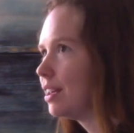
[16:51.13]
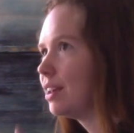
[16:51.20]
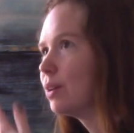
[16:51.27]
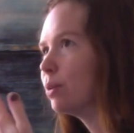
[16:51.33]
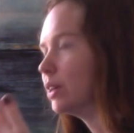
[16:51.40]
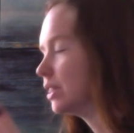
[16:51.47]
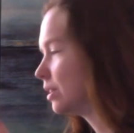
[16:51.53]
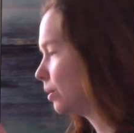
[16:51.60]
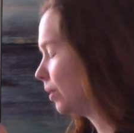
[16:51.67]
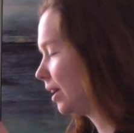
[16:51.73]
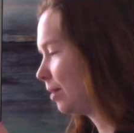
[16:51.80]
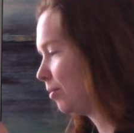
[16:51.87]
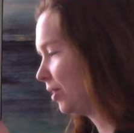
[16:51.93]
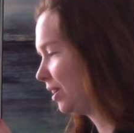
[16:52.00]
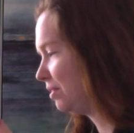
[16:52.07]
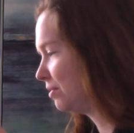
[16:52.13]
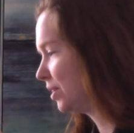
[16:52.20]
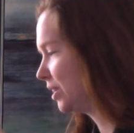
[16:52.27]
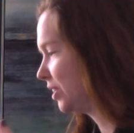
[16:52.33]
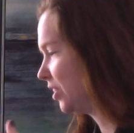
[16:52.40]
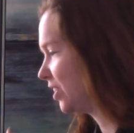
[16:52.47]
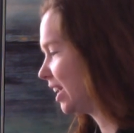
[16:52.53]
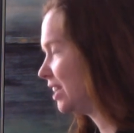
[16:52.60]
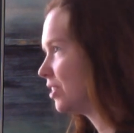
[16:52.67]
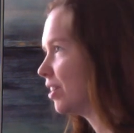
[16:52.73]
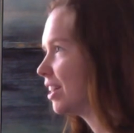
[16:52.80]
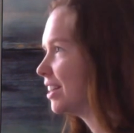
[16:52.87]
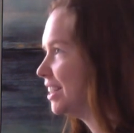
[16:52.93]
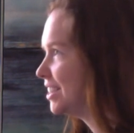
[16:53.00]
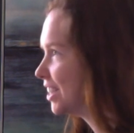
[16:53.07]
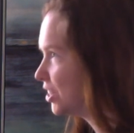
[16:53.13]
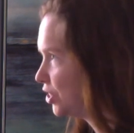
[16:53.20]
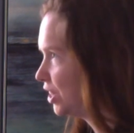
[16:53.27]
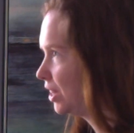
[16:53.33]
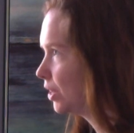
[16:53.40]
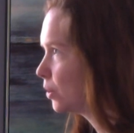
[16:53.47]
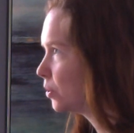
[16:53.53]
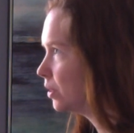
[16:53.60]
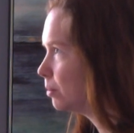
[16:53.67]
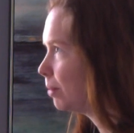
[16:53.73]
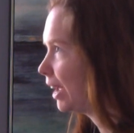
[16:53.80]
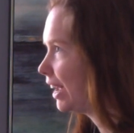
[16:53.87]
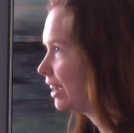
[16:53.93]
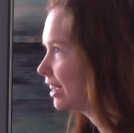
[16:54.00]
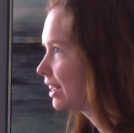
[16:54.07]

what's the word I'm looking for? So you're not directly touching the cold pack.